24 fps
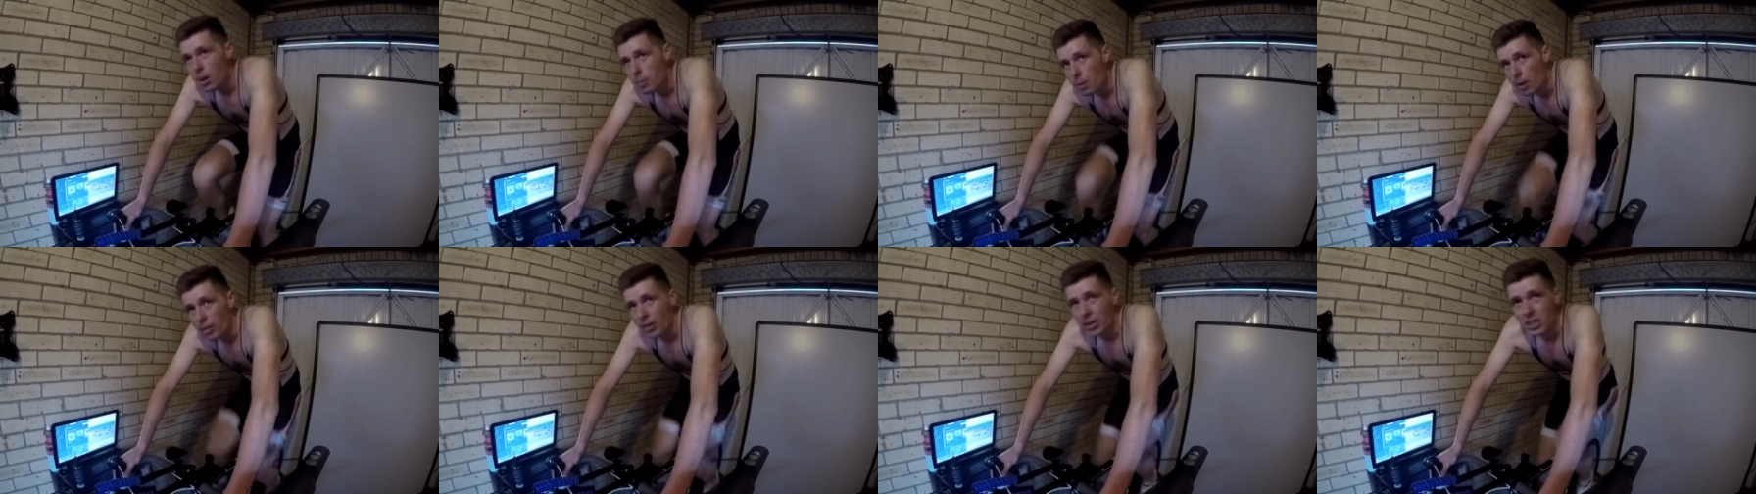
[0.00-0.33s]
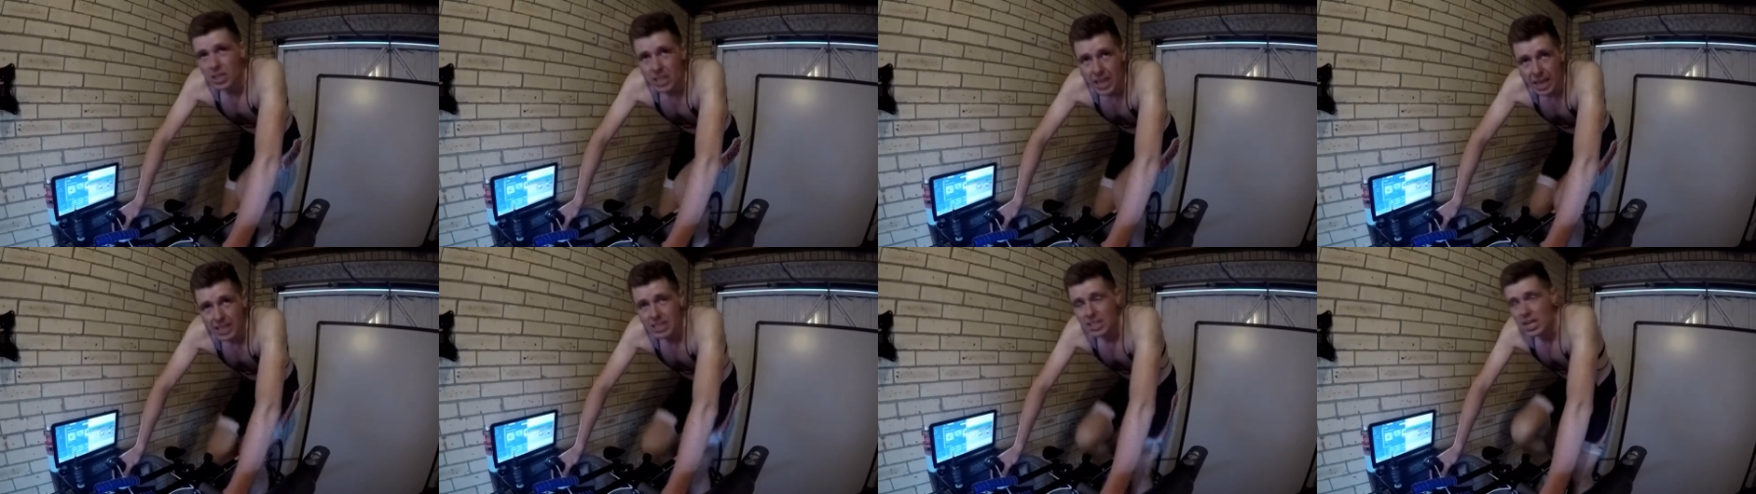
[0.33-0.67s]
I think
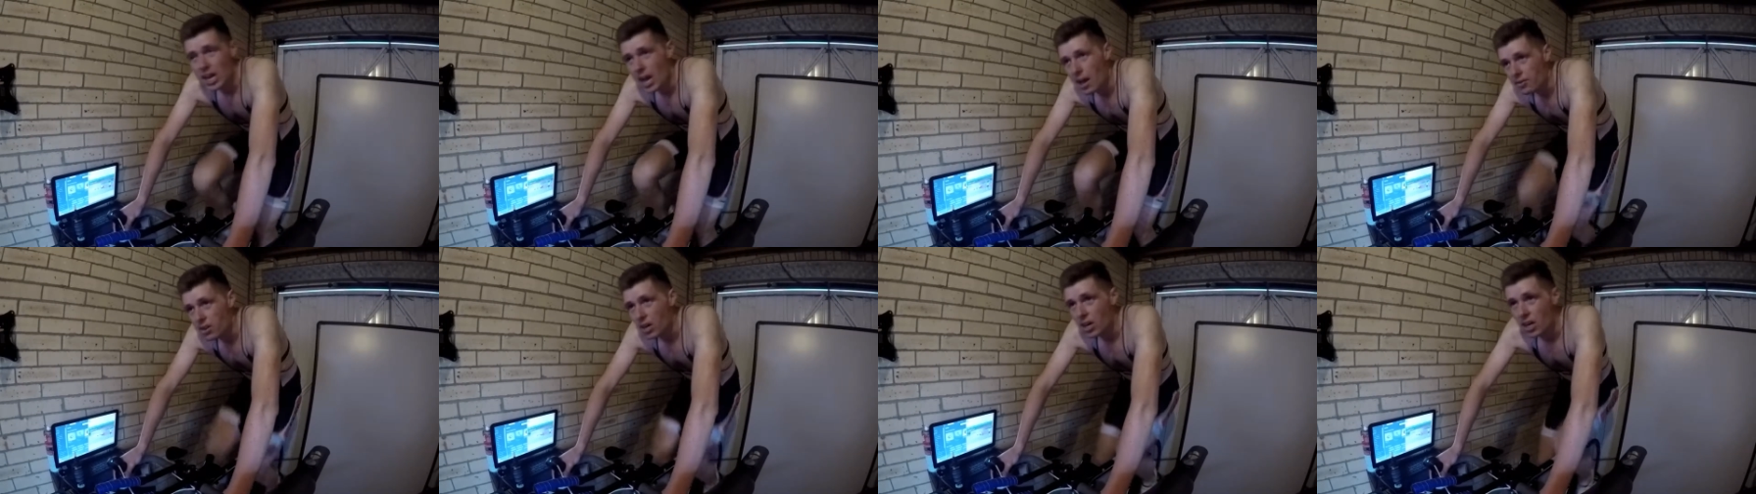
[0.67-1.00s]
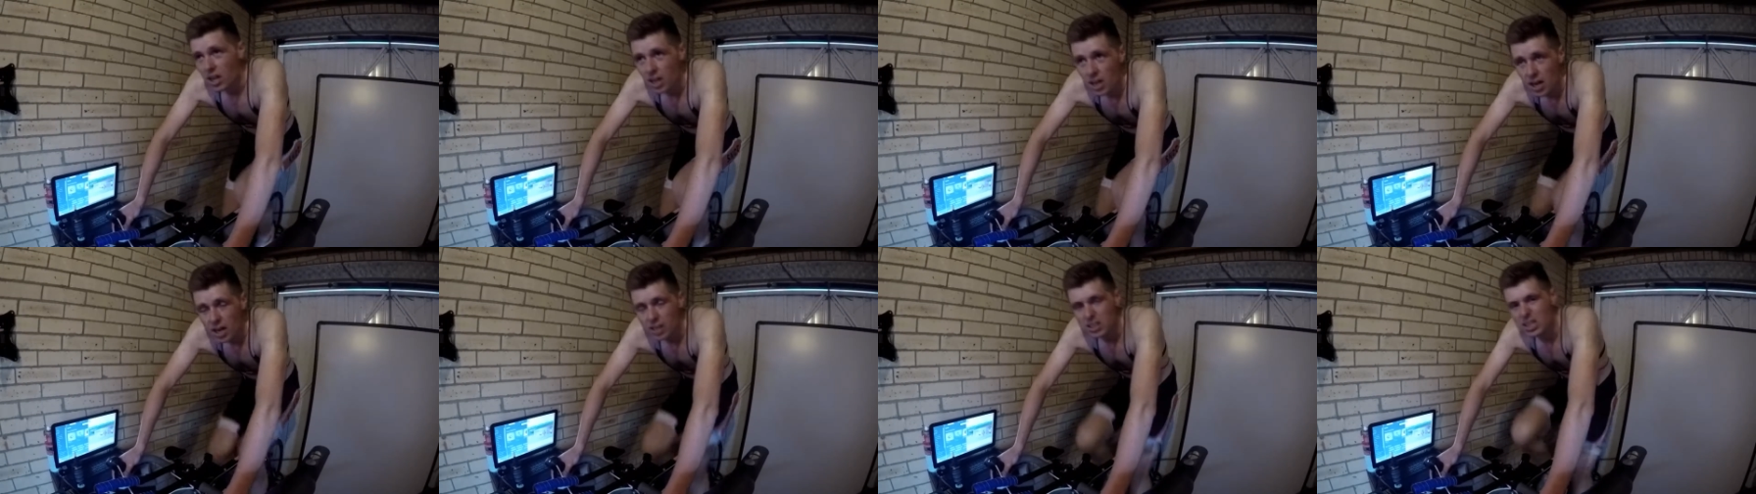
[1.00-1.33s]
Saturday I've got
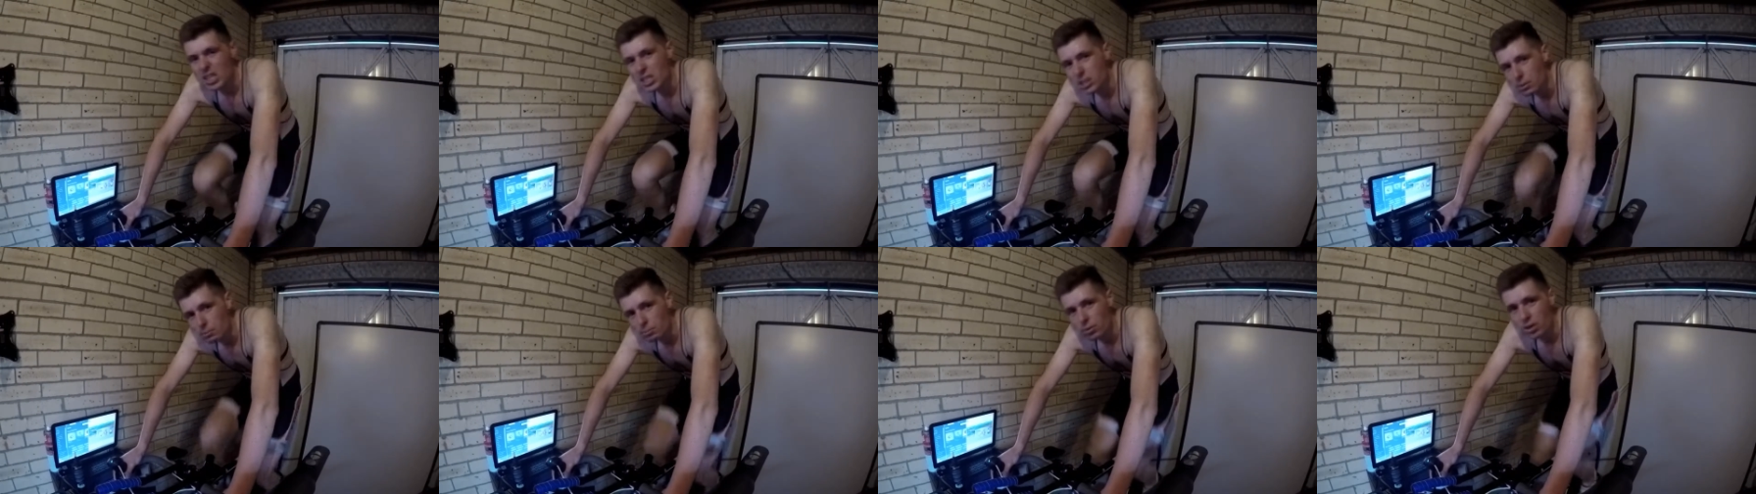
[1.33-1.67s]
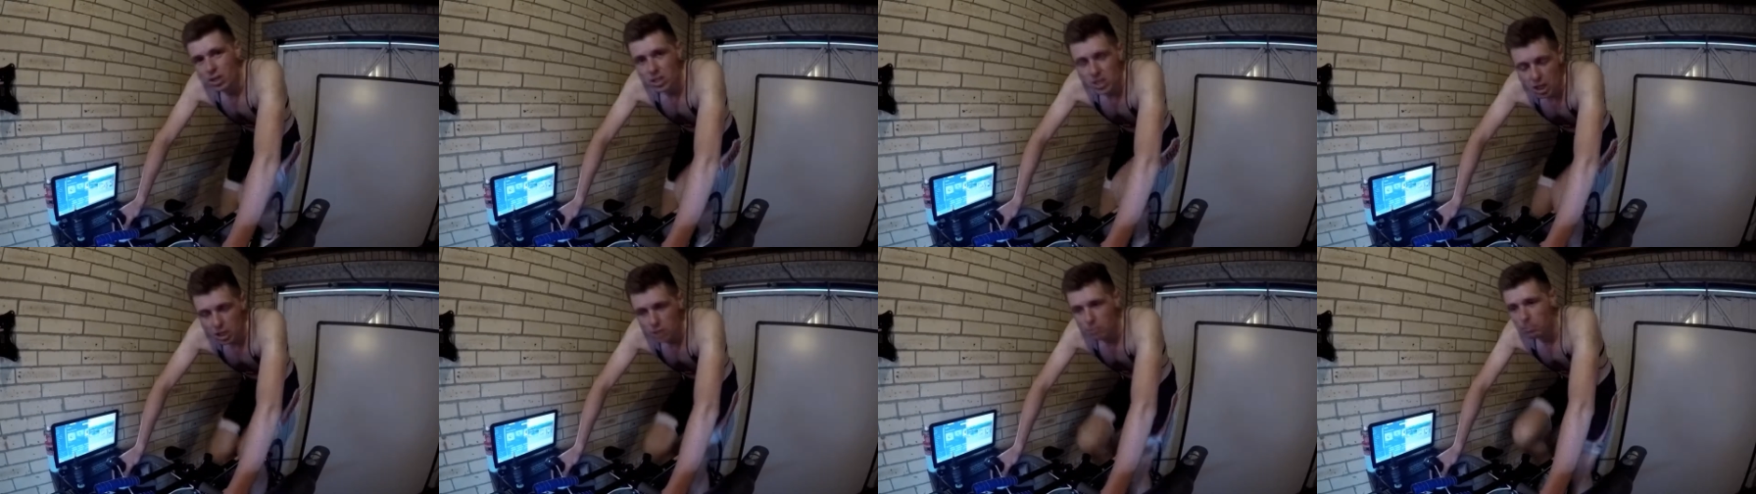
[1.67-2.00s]
a decent
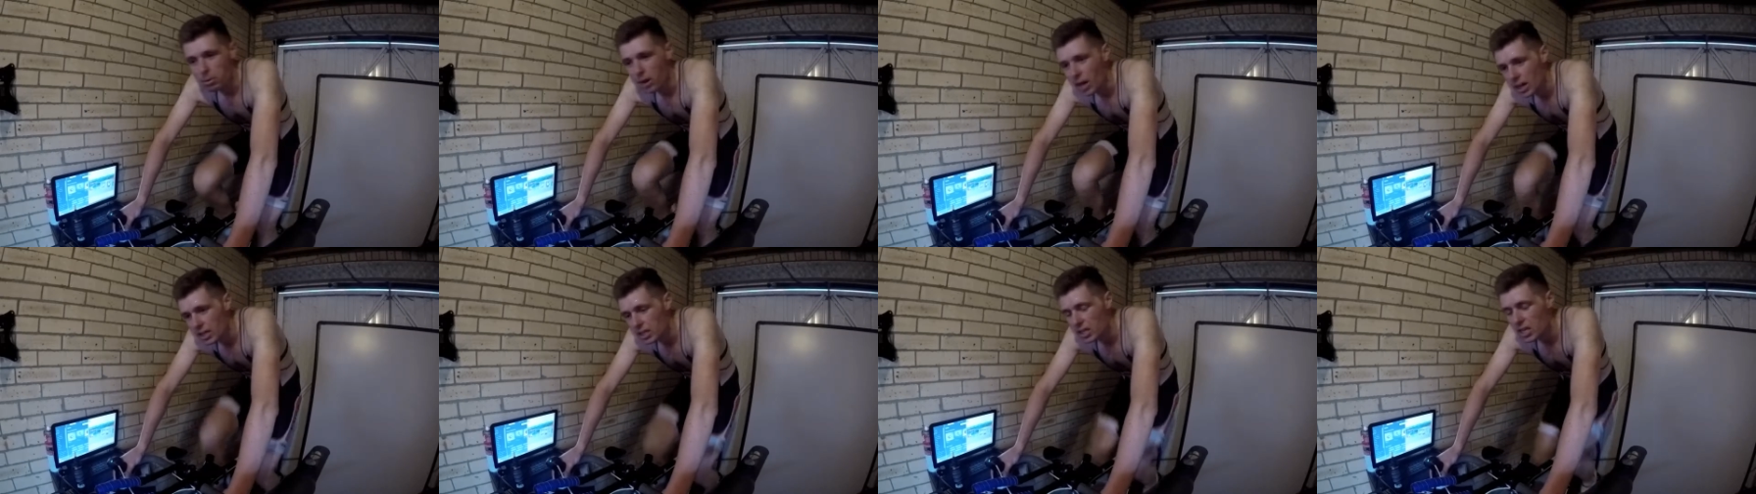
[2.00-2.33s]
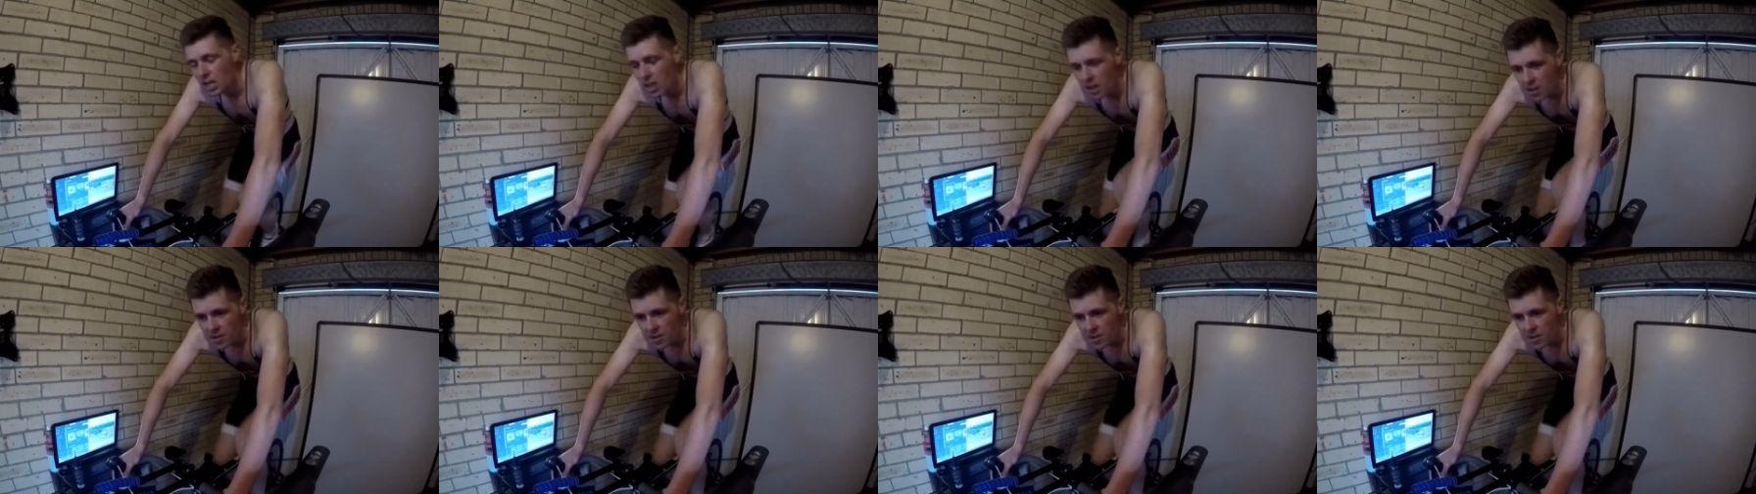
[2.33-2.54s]
brick session planned,